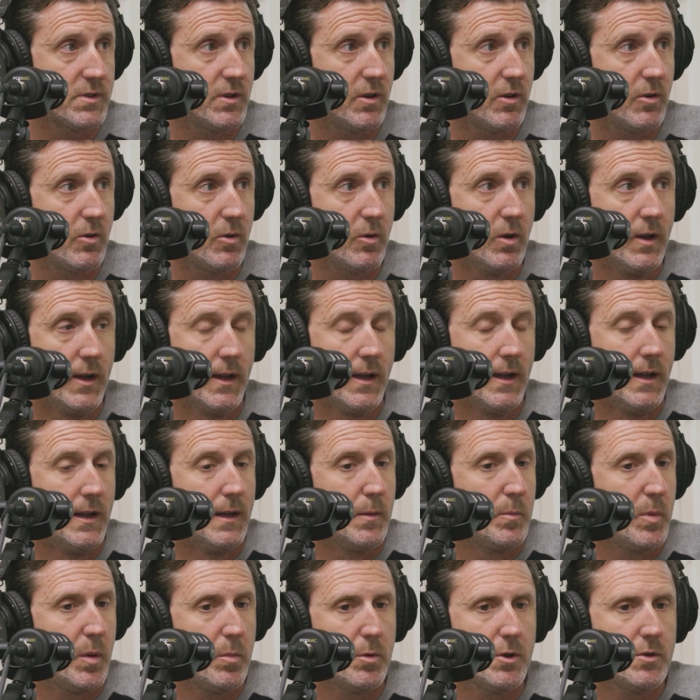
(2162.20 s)
So
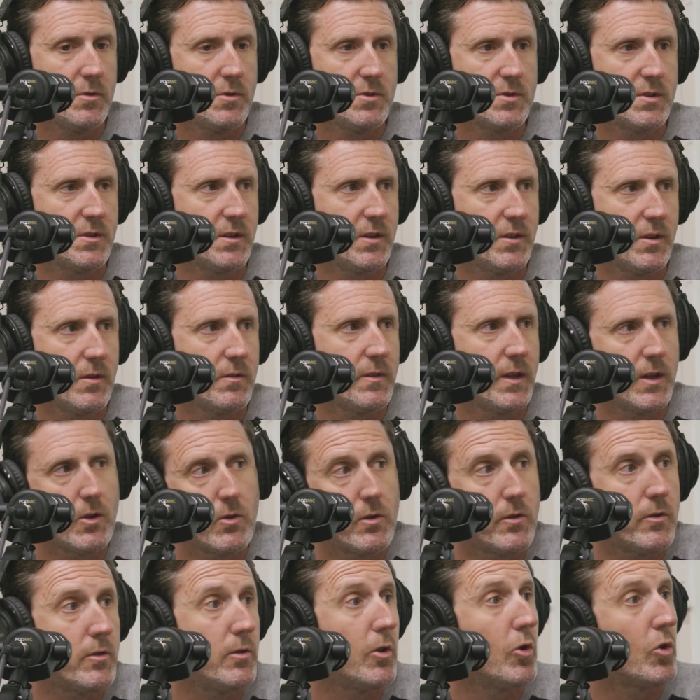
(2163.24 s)
people don't usually go. They go
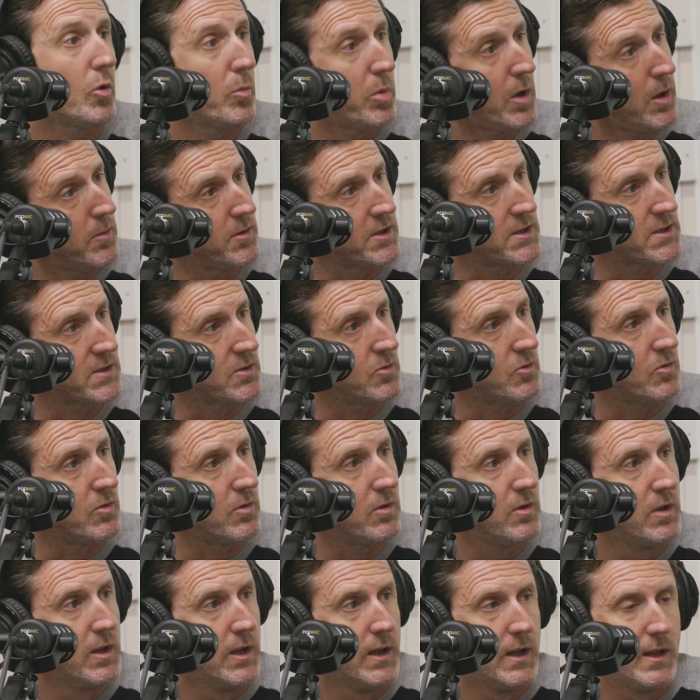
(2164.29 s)
to their local public
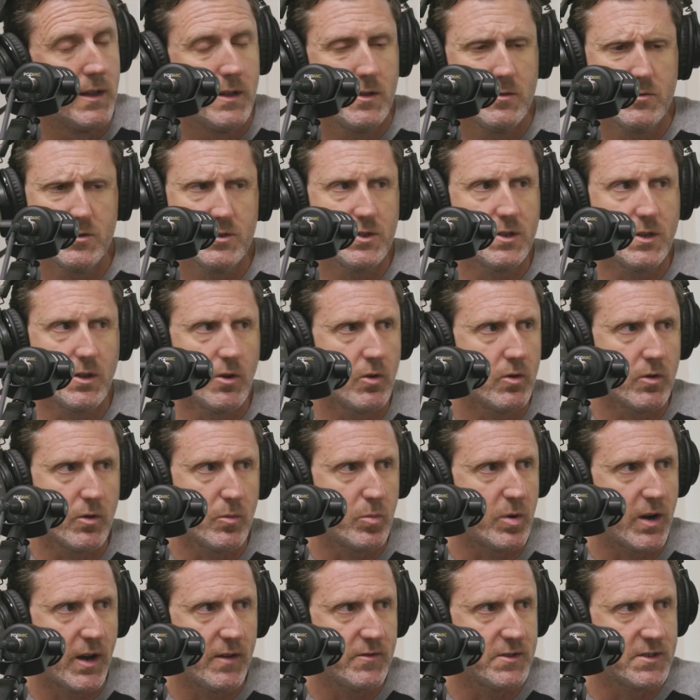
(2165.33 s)
school. Don't usually go to a
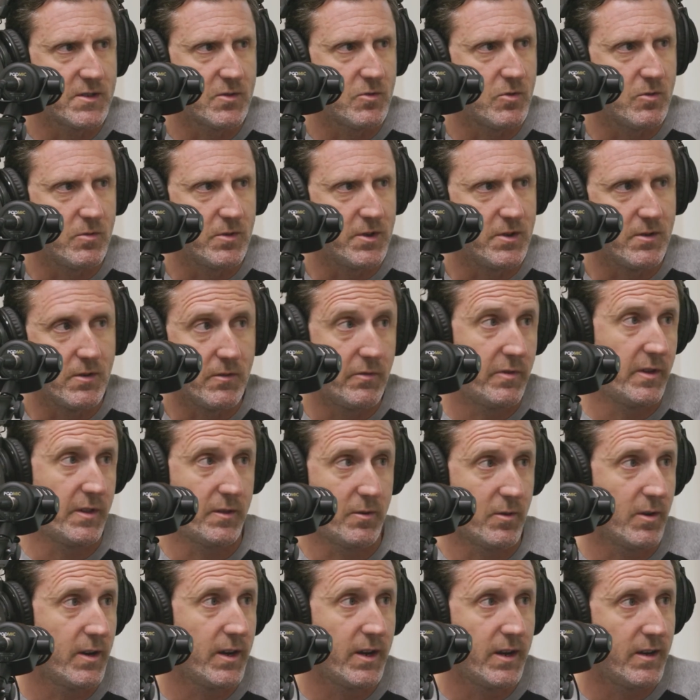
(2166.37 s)
private school when you're in 5th
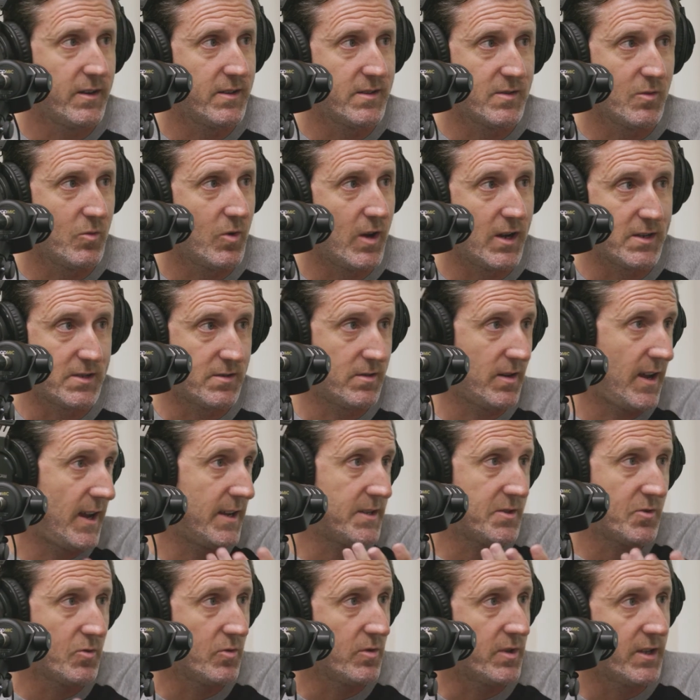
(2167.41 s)
grade to watch high
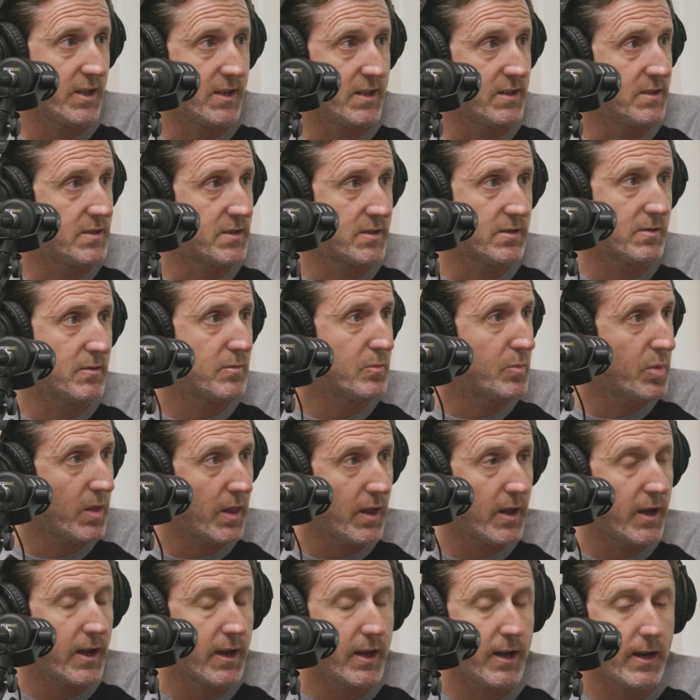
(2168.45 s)
school kids
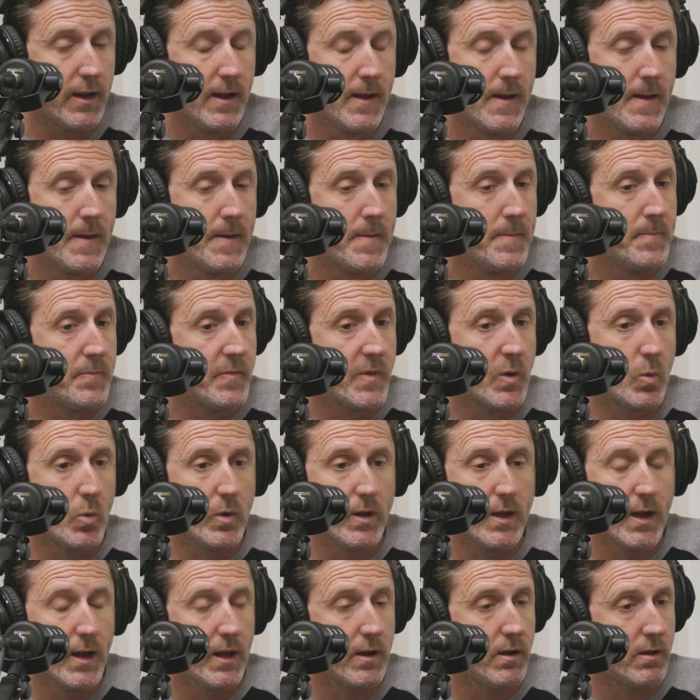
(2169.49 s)
play.
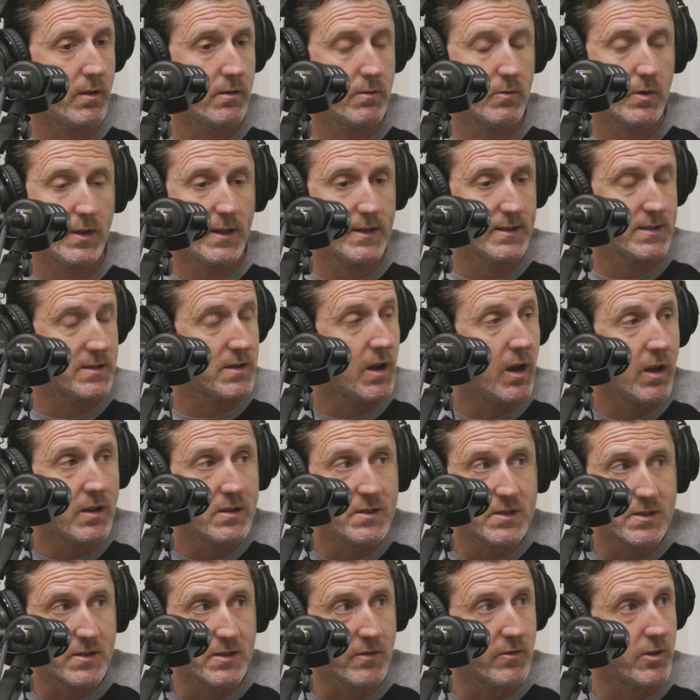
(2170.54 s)
We had
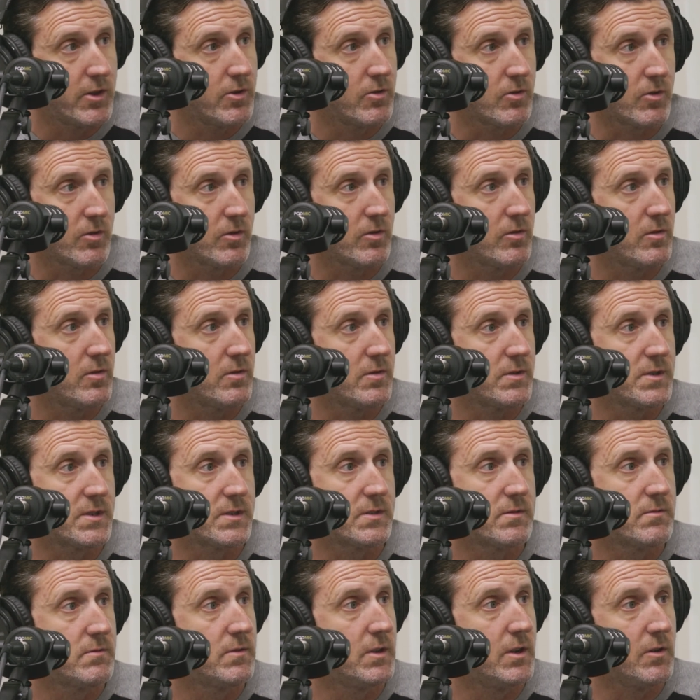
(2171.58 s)
tons of little
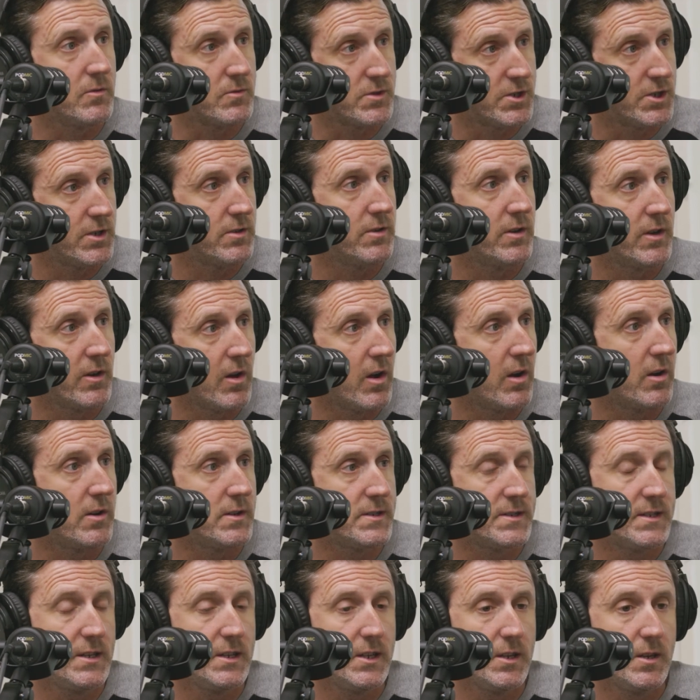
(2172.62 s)
girls, you know, cheering on our
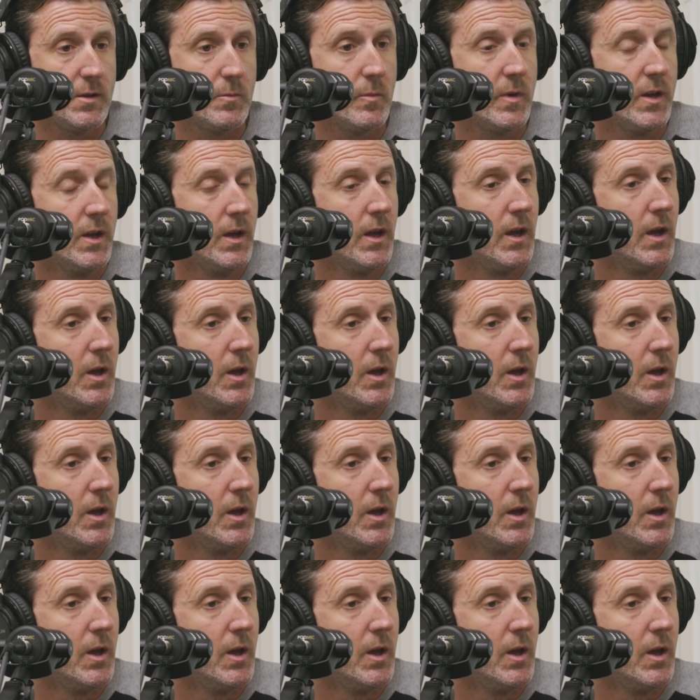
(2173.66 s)
team,